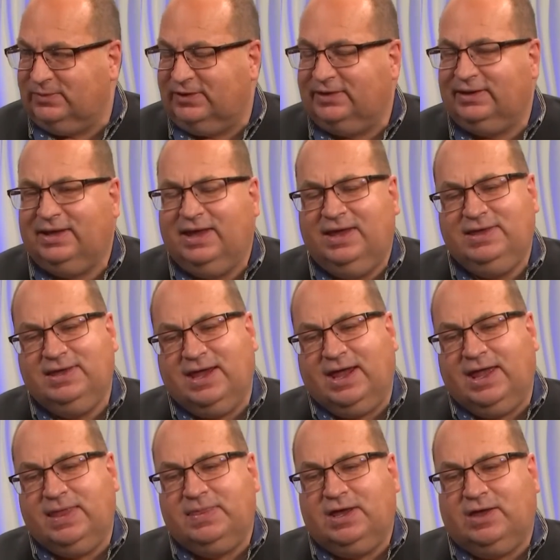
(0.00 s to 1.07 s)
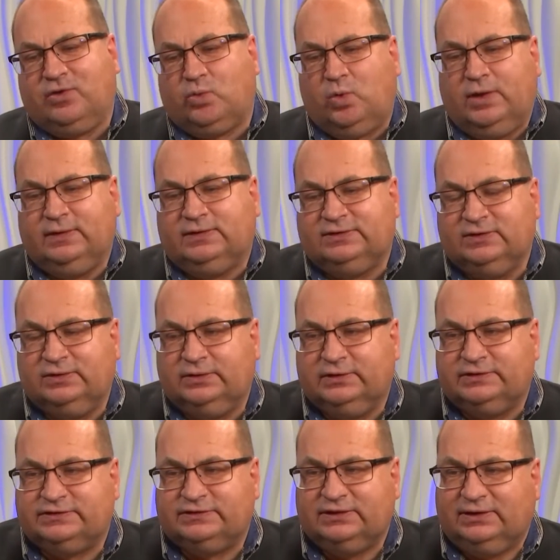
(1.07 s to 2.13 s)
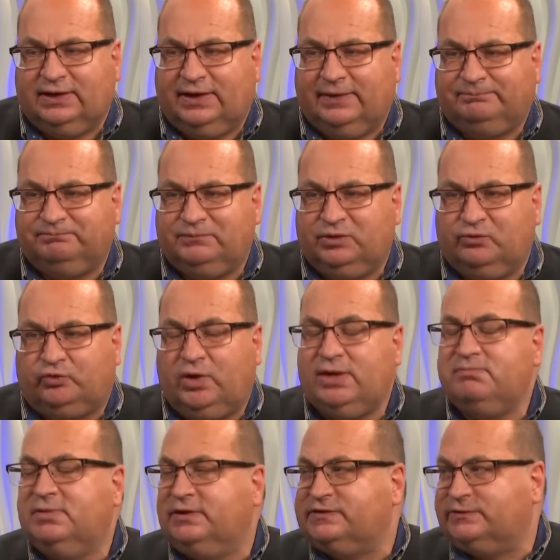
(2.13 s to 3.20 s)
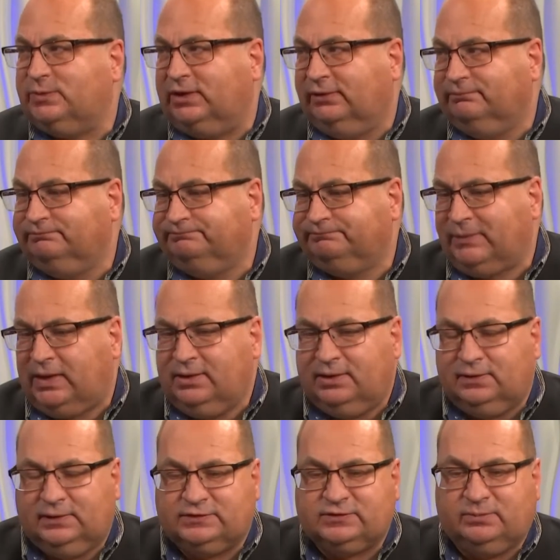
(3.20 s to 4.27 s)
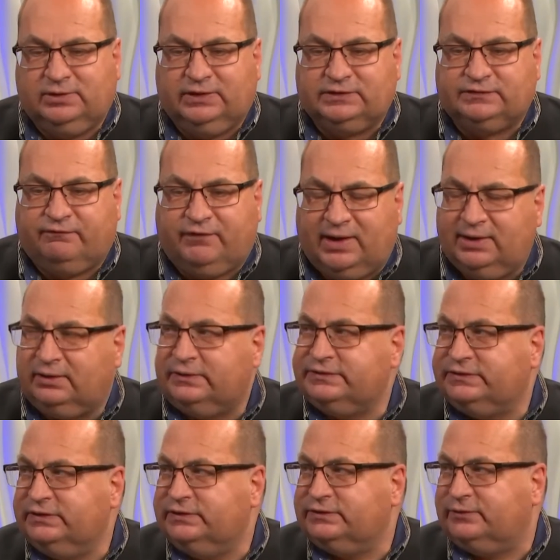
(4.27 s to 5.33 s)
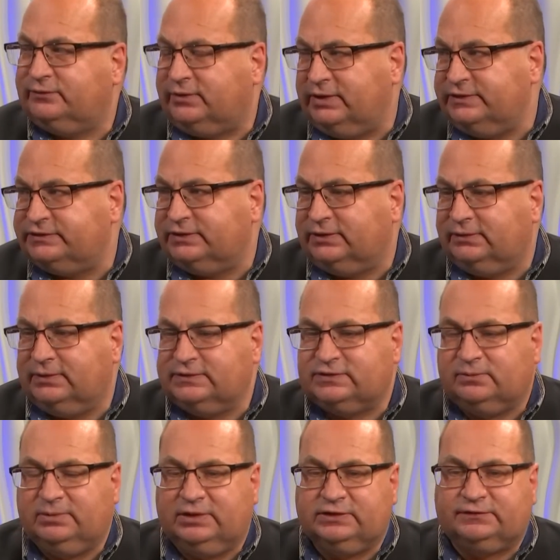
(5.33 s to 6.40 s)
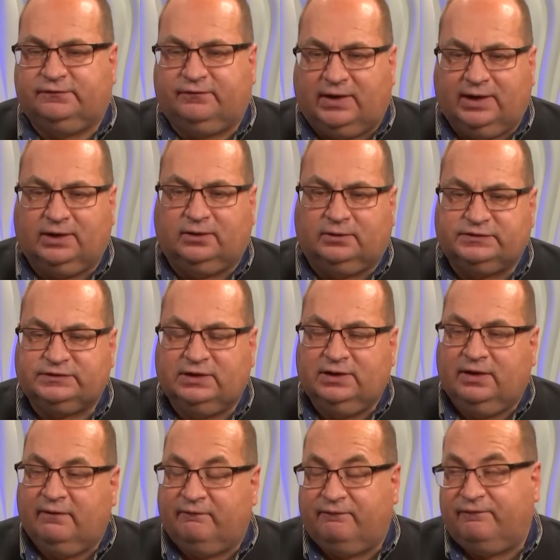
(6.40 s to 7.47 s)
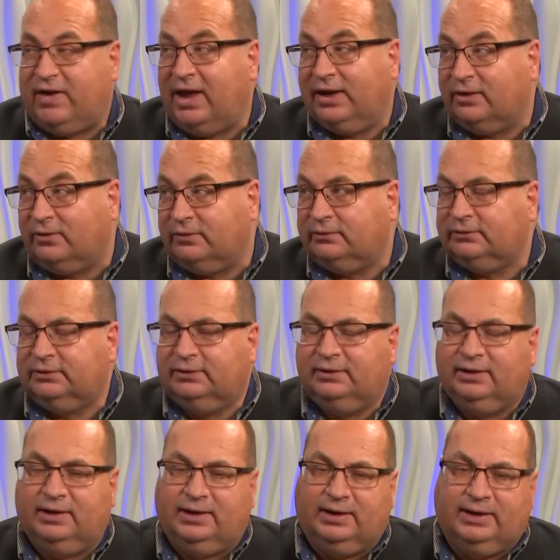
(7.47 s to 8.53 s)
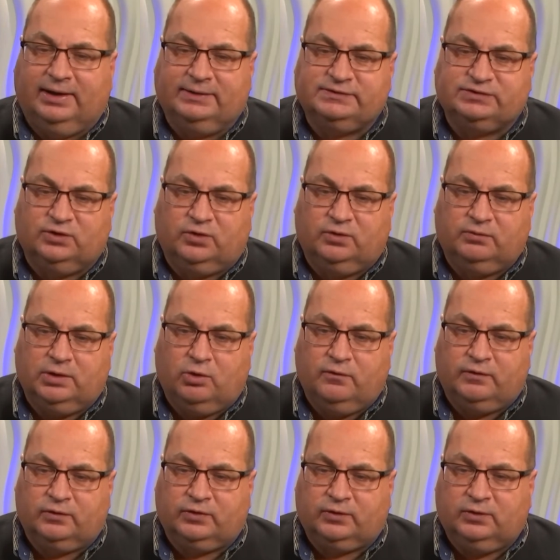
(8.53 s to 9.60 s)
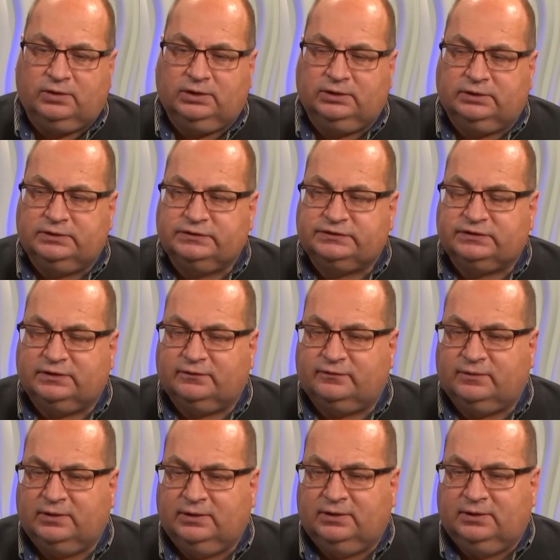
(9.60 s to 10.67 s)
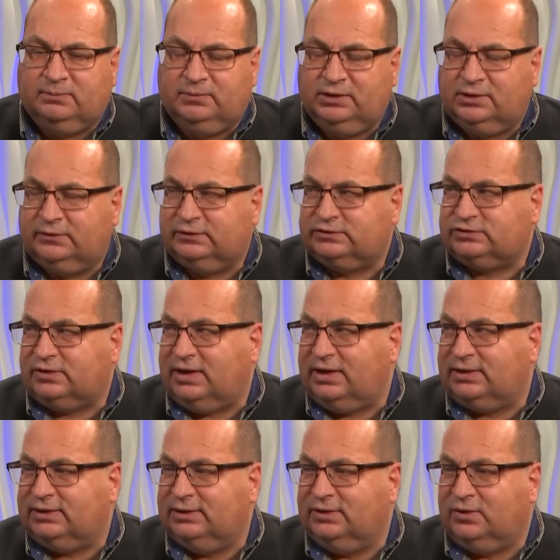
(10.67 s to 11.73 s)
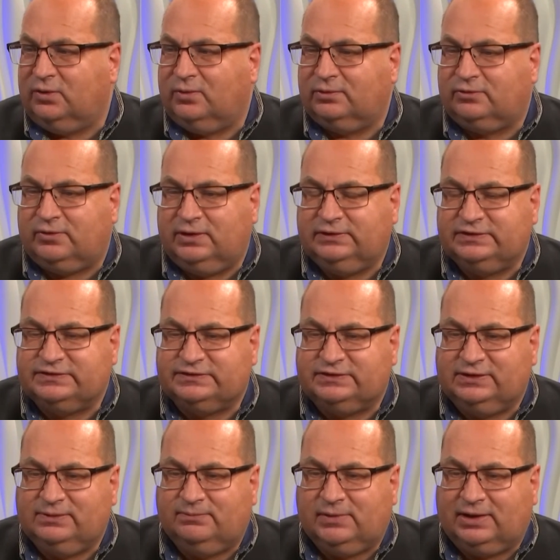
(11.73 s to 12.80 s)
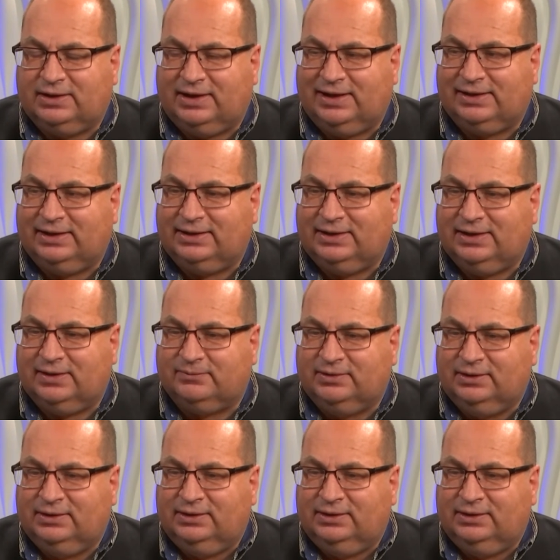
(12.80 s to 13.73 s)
Molly. Yeah, and the other one too, it's Ray Mitswing. This will be his final season racing. This will be his final. So over 30 years of being on the track, you know, great to see a guy like him